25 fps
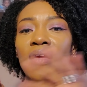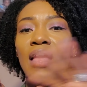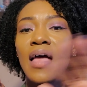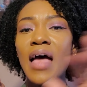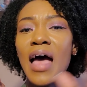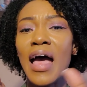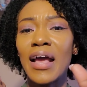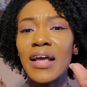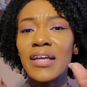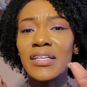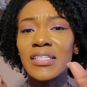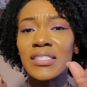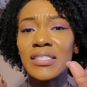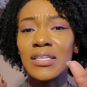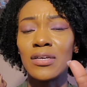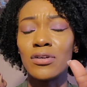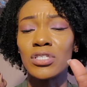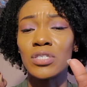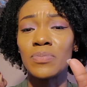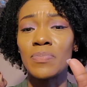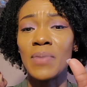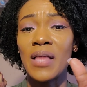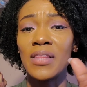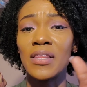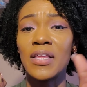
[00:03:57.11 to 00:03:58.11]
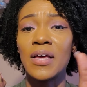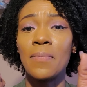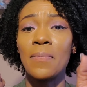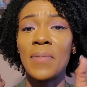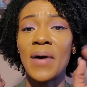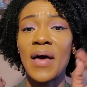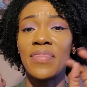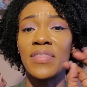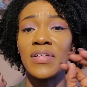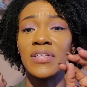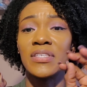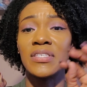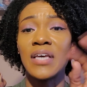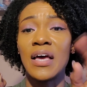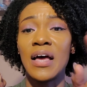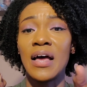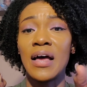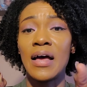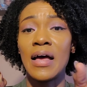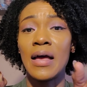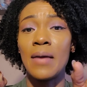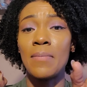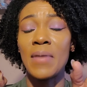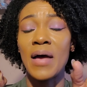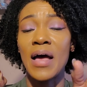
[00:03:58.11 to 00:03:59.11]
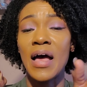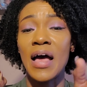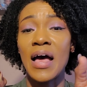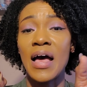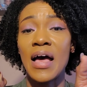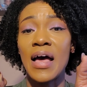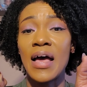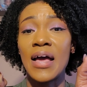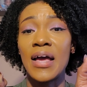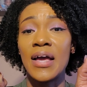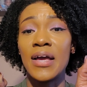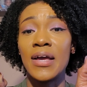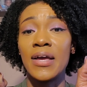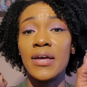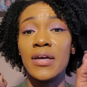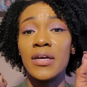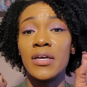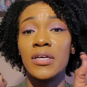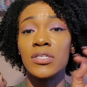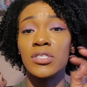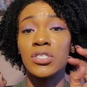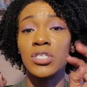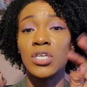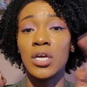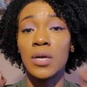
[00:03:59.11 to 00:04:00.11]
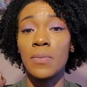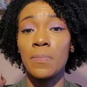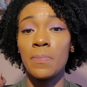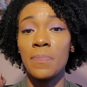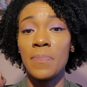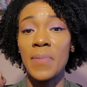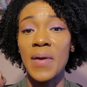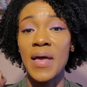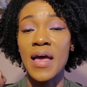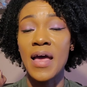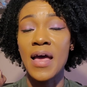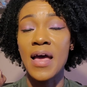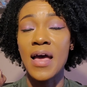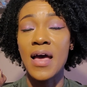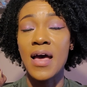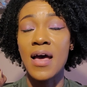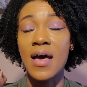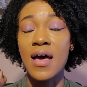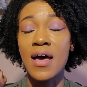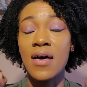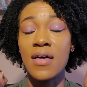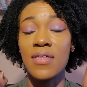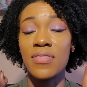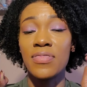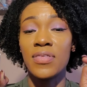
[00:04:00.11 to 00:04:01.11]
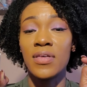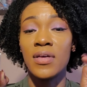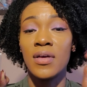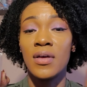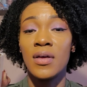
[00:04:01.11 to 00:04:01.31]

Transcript: I could still smell it by the time I took a bath